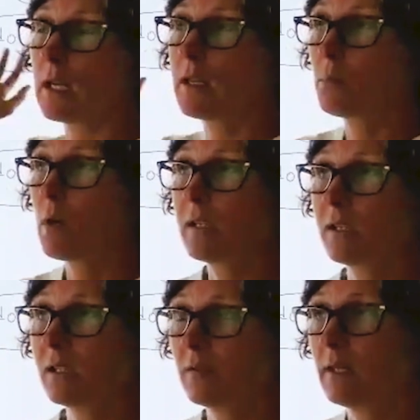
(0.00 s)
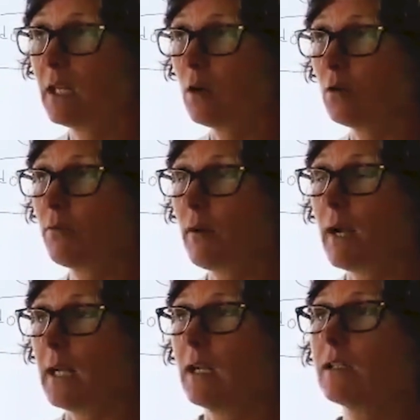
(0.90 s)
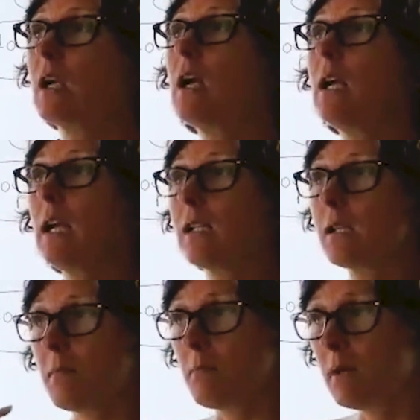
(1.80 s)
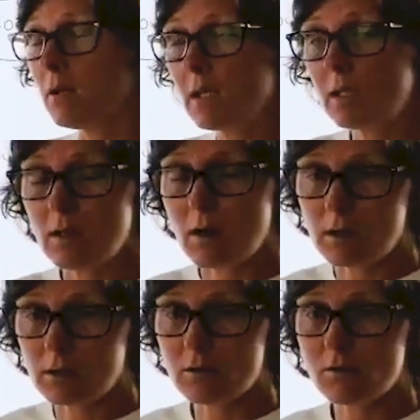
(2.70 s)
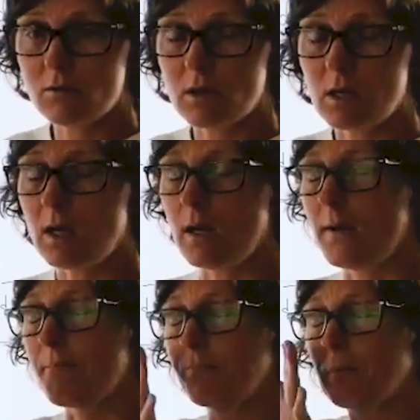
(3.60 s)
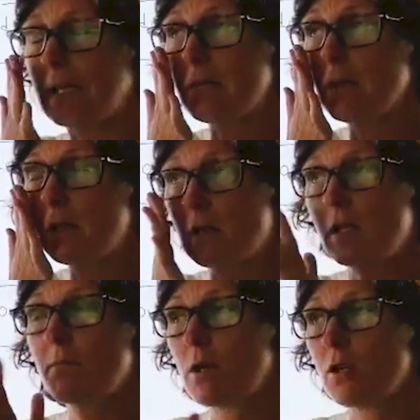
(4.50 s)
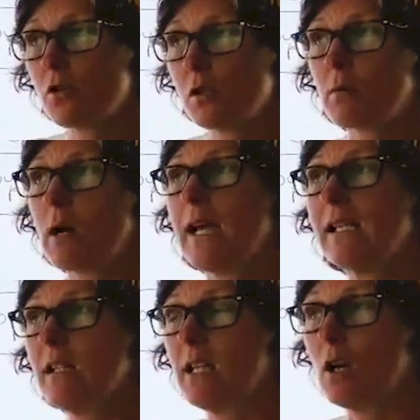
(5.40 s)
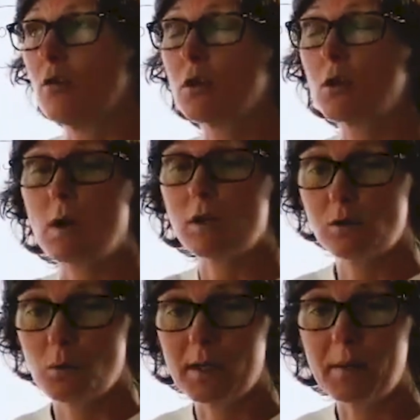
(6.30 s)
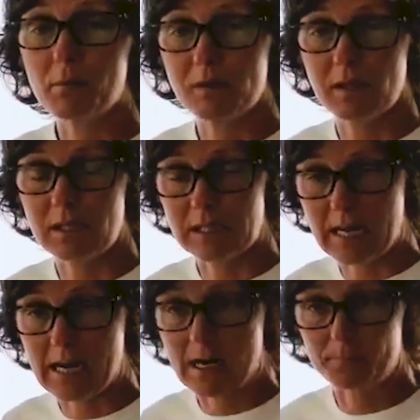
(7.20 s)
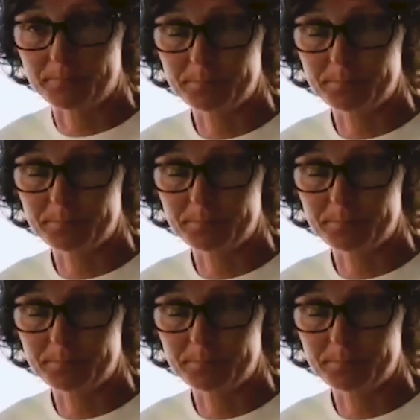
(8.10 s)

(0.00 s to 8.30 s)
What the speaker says: in the process of getting owner finance. It's $1 million. It's $1 million purchase price, and the owner wants 20% down.